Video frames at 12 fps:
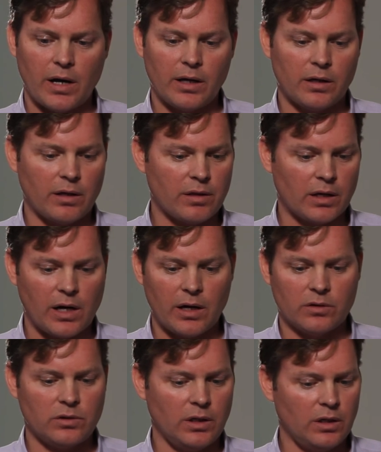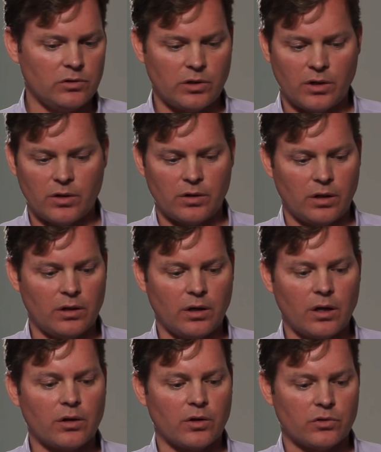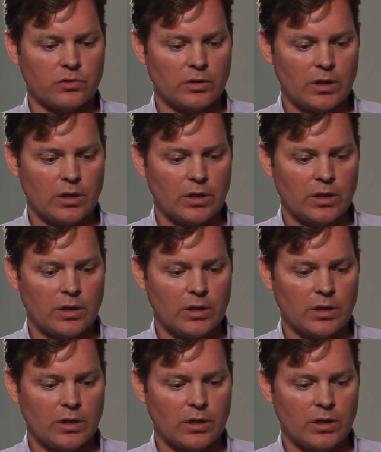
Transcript: and I think IIT's here and, and, and others.